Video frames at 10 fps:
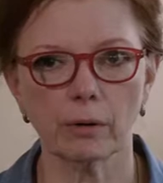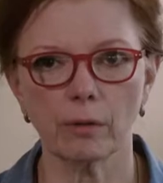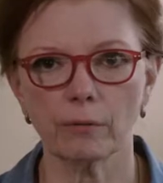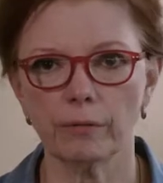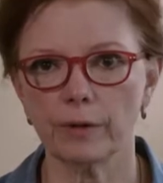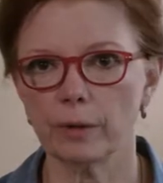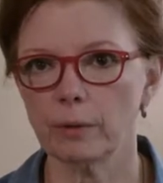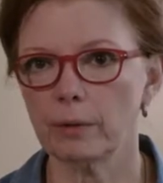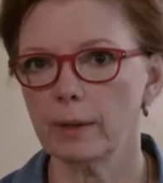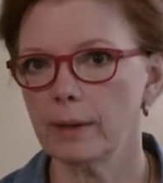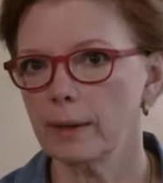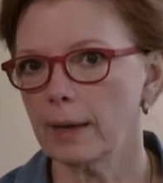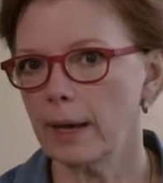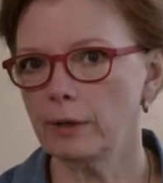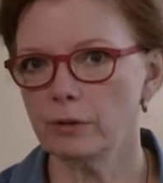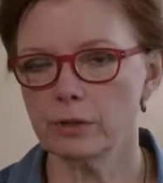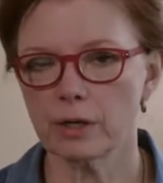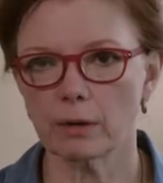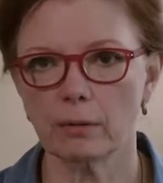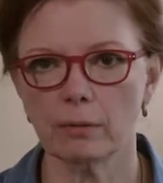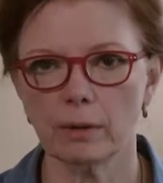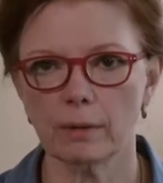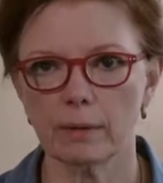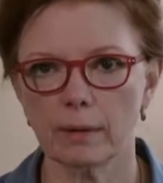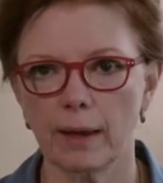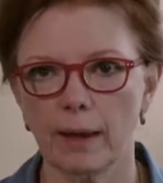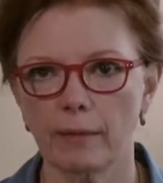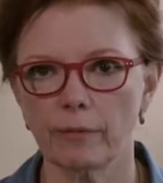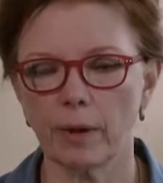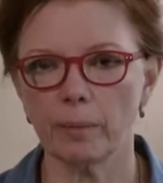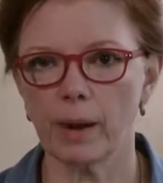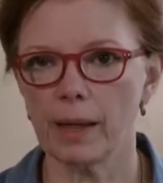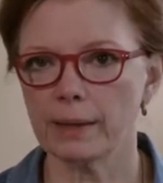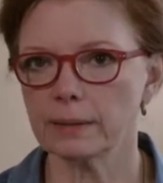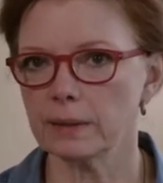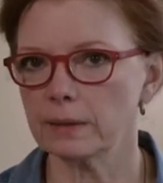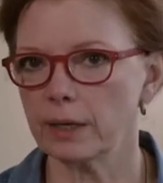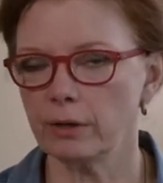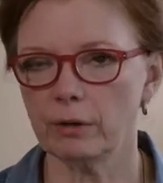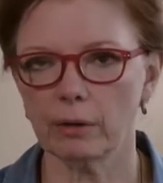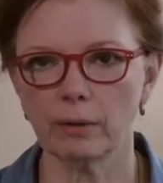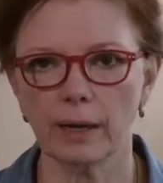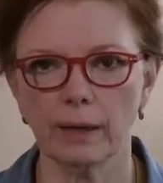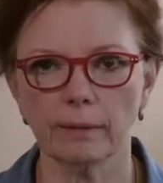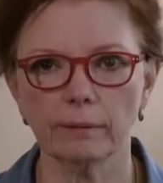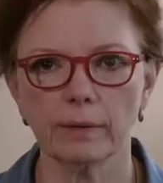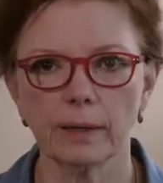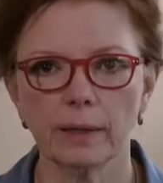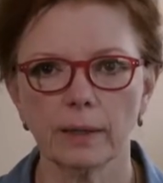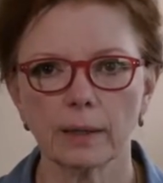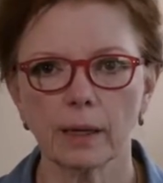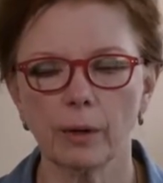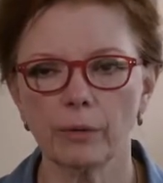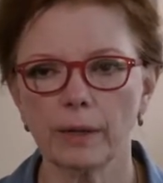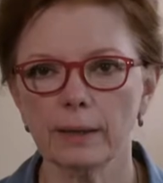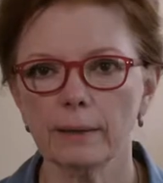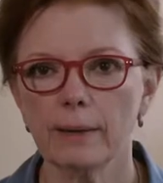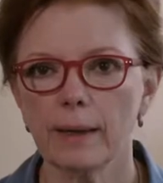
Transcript: own food and you still don't have appliances and you don't have clothing